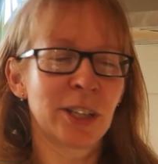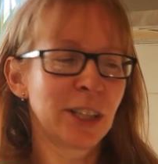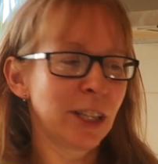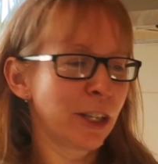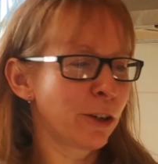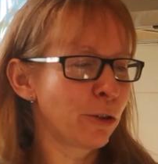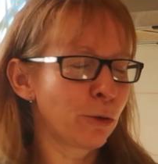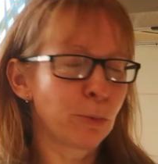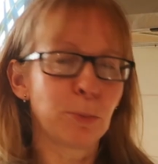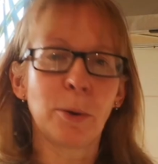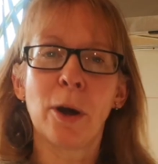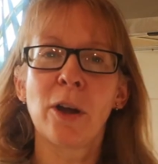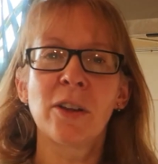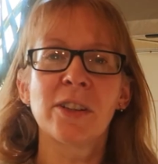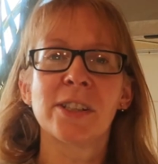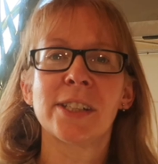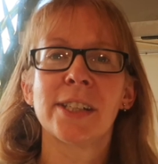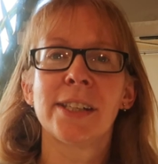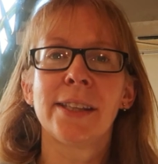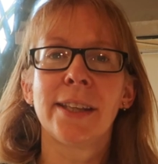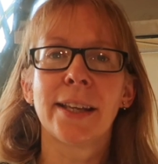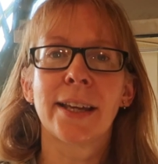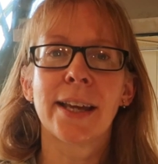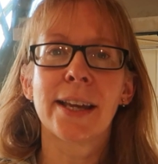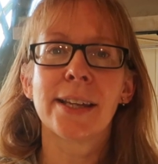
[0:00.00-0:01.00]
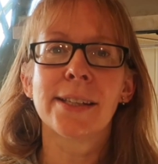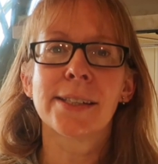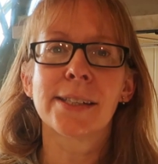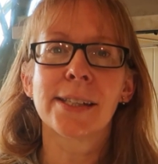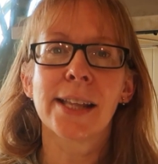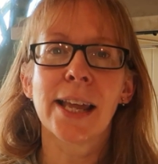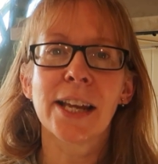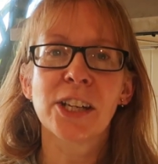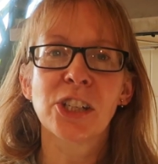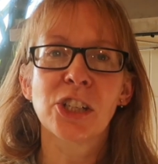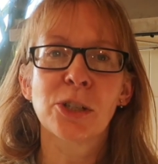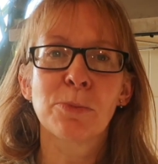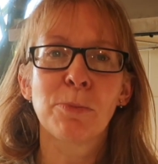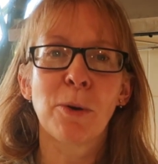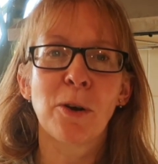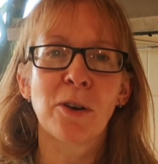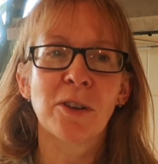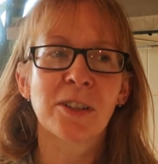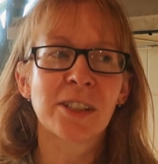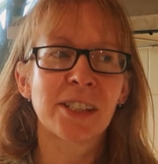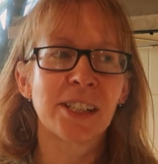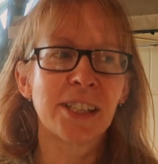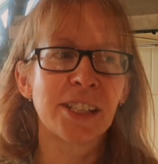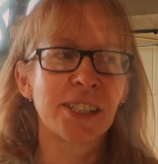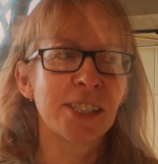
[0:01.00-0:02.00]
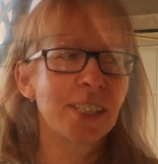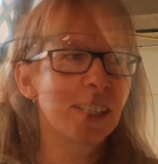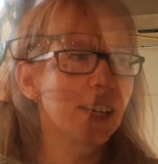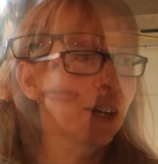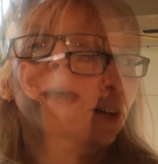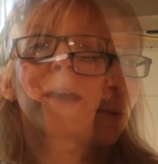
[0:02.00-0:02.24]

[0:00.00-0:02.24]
in little pots in the kids' lunch boxes.